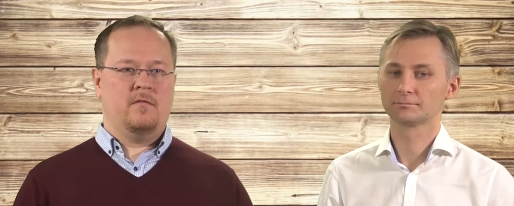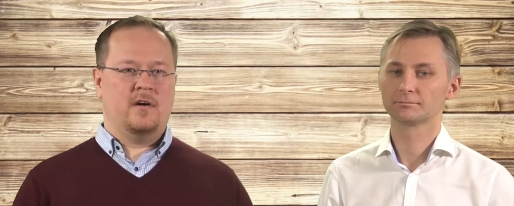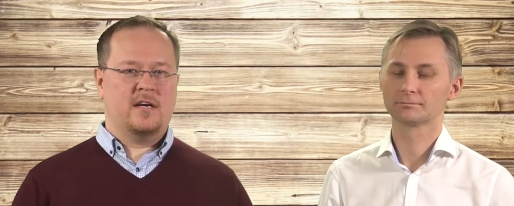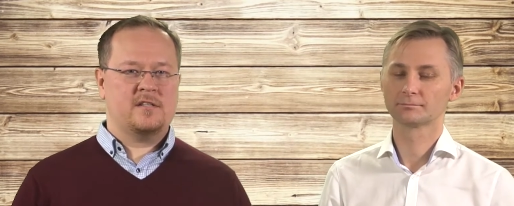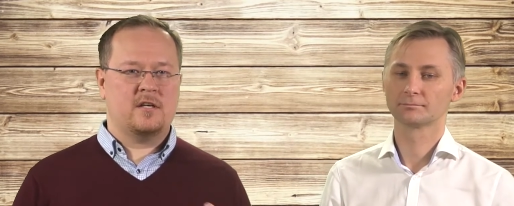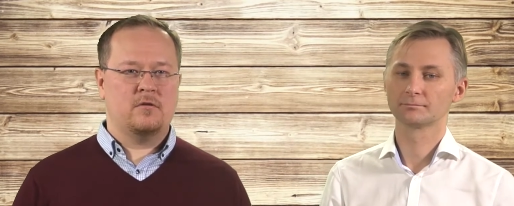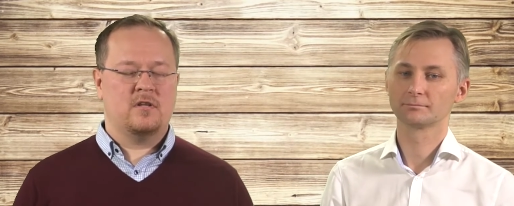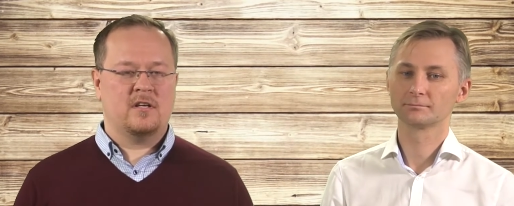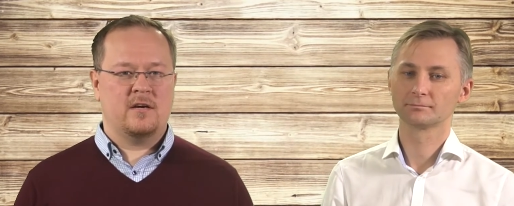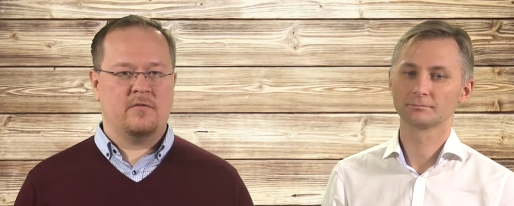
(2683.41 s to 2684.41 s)
Speaker 1: We are
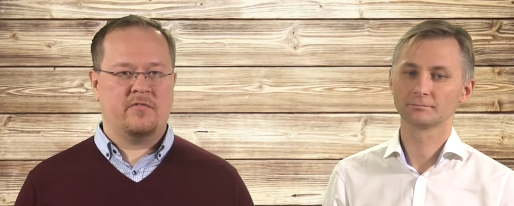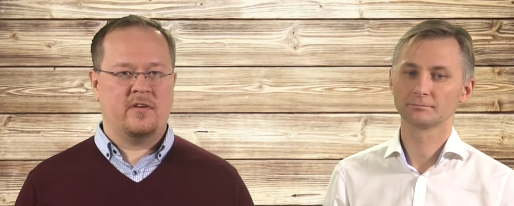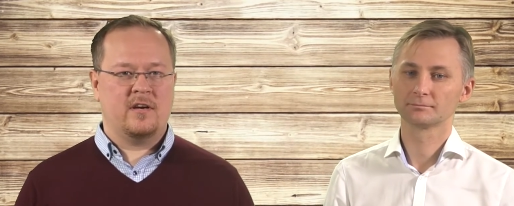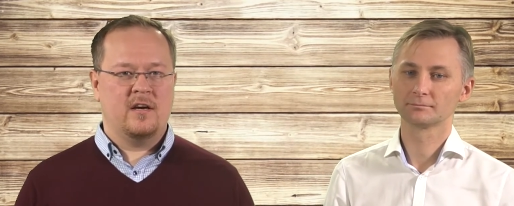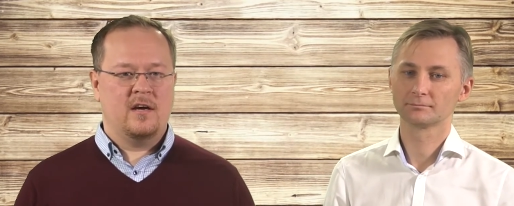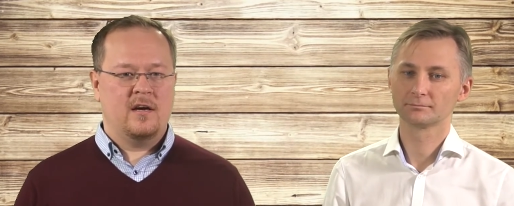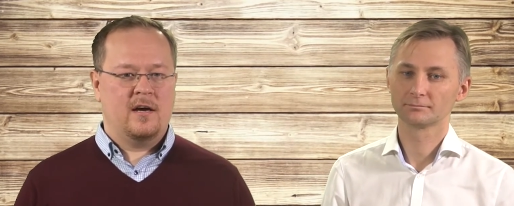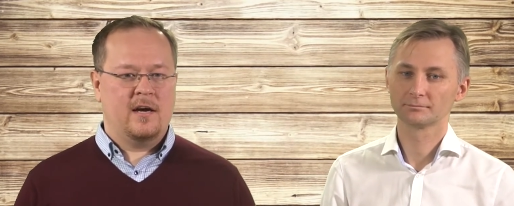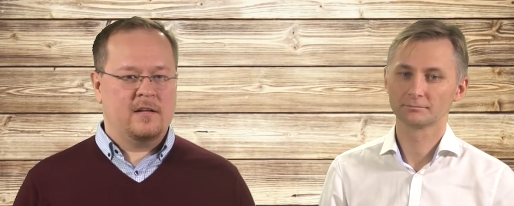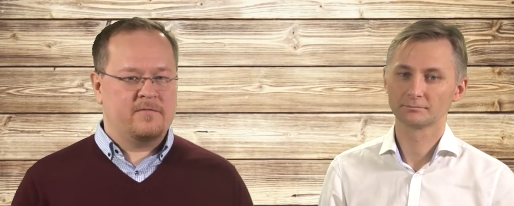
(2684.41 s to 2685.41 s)
executing everything,
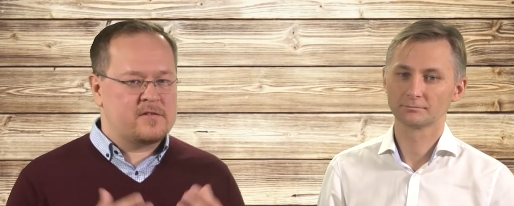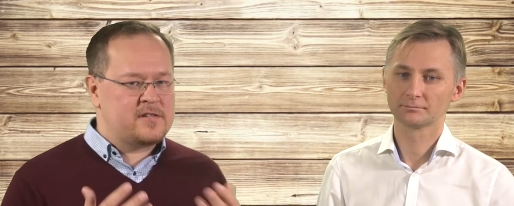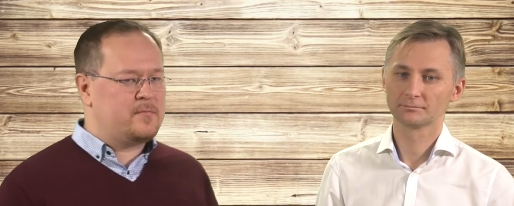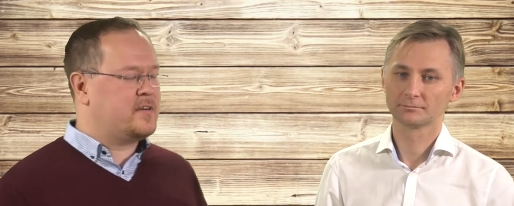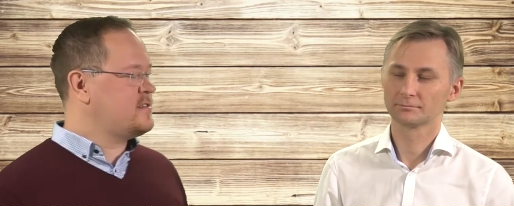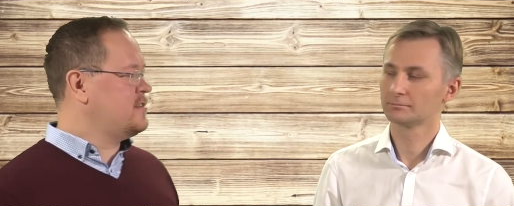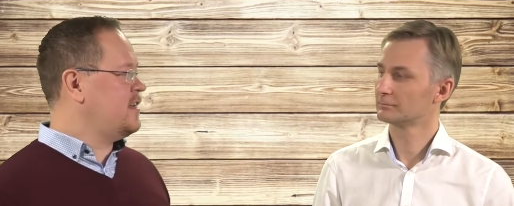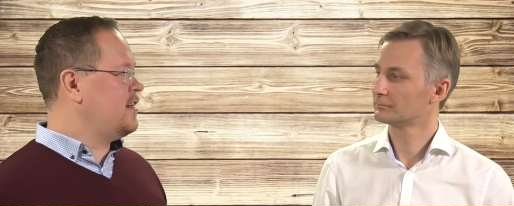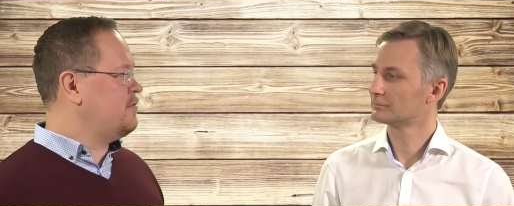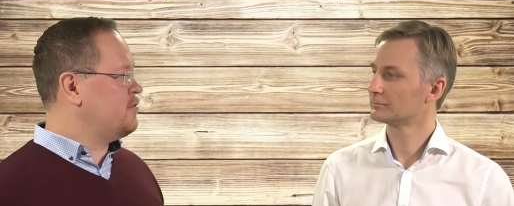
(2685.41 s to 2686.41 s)
and for some reason
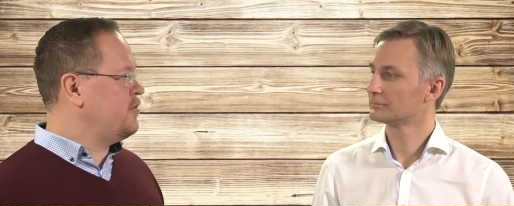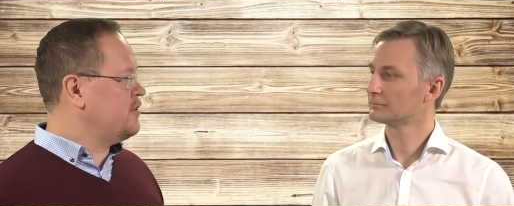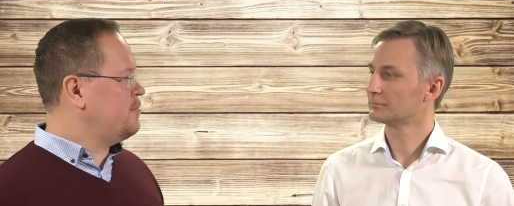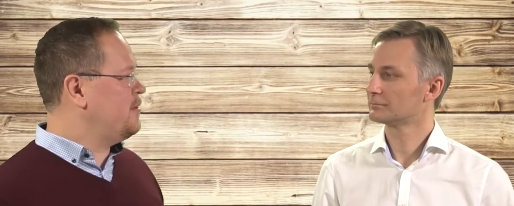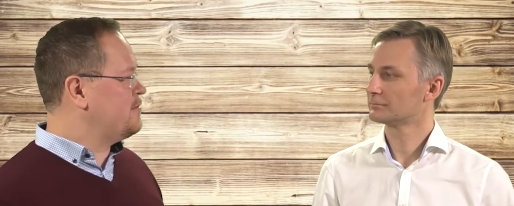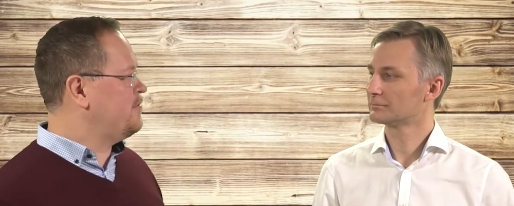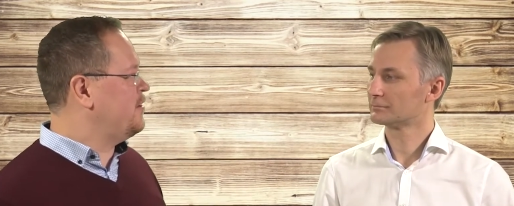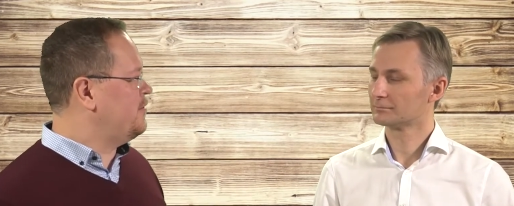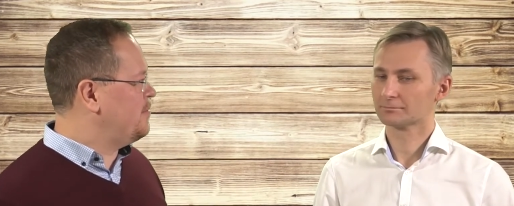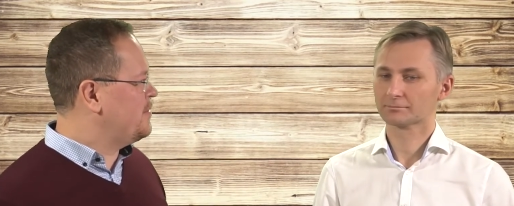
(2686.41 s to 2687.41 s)
they haven't thought about
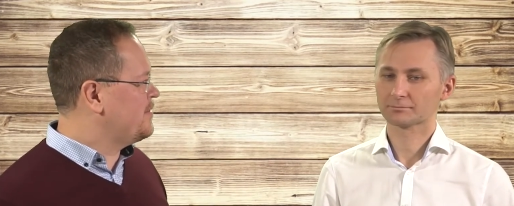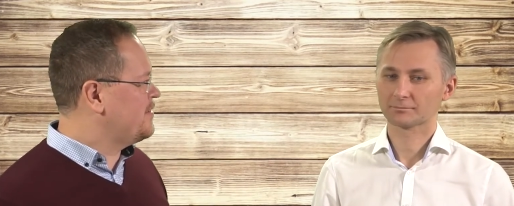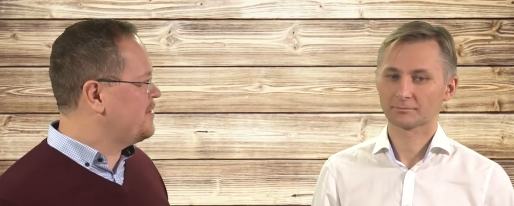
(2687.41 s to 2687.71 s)
follow-up.